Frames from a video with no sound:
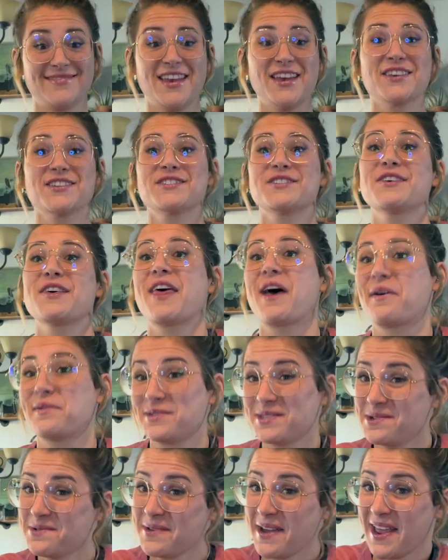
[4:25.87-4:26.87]
So that was
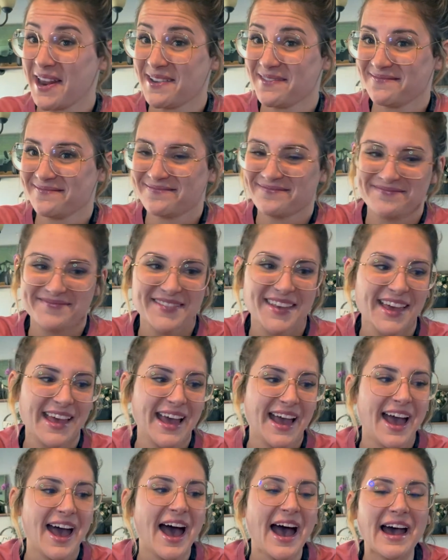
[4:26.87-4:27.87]
a
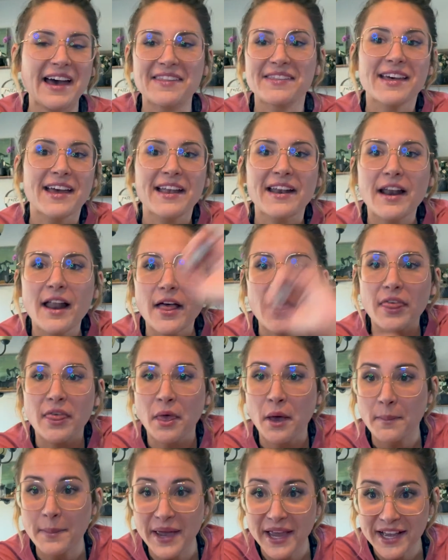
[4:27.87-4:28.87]
and then
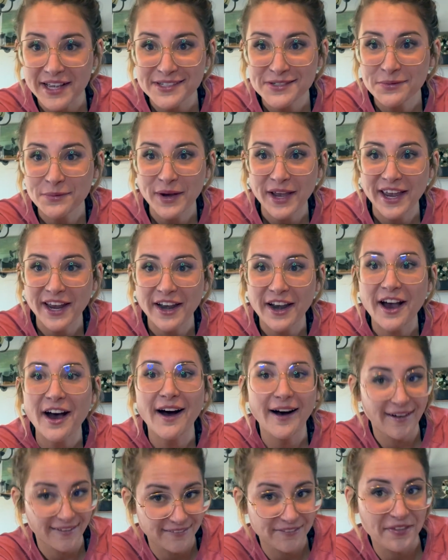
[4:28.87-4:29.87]
the biggest win
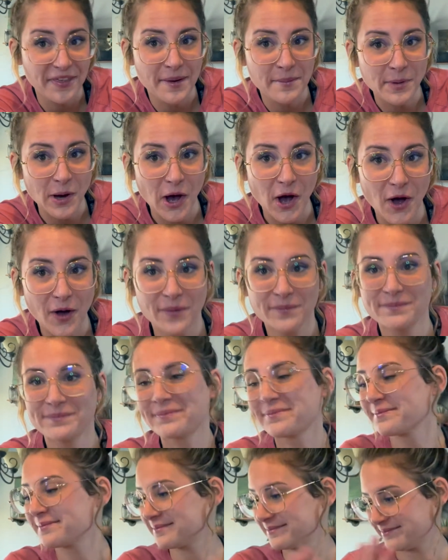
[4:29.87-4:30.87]
of them all.
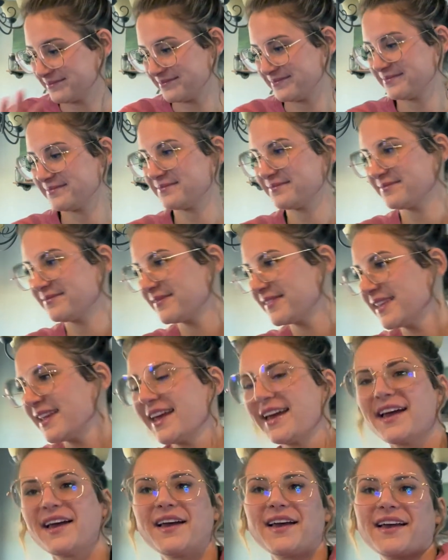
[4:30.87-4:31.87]

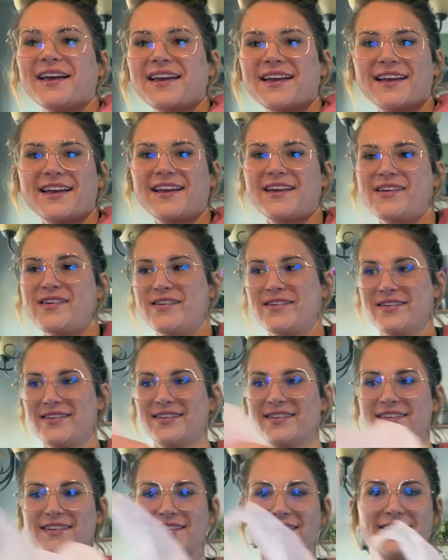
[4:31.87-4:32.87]

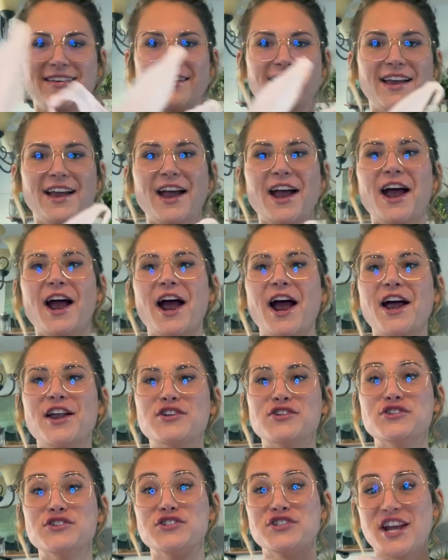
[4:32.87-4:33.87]

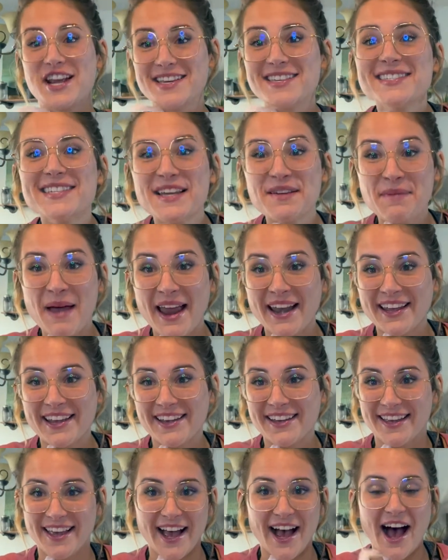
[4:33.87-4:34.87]
JCPenney.
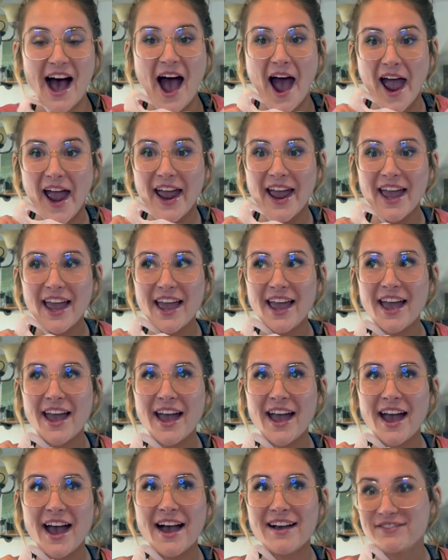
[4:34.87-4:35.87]
I
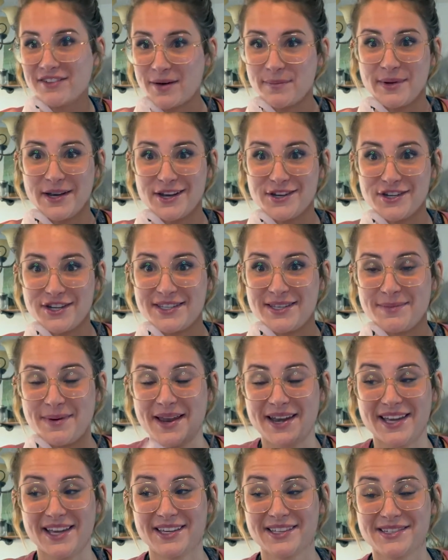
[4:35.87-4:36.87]
have not been in
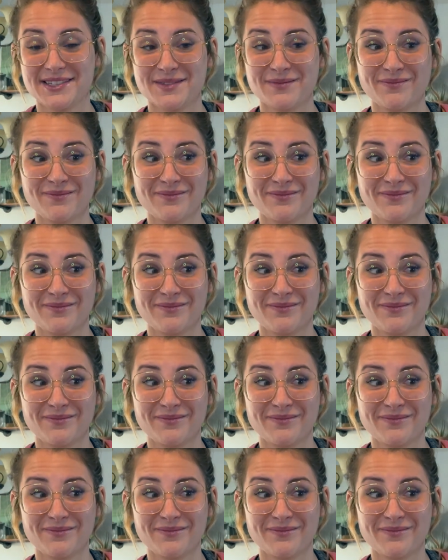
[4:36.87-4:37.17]
JCPenney's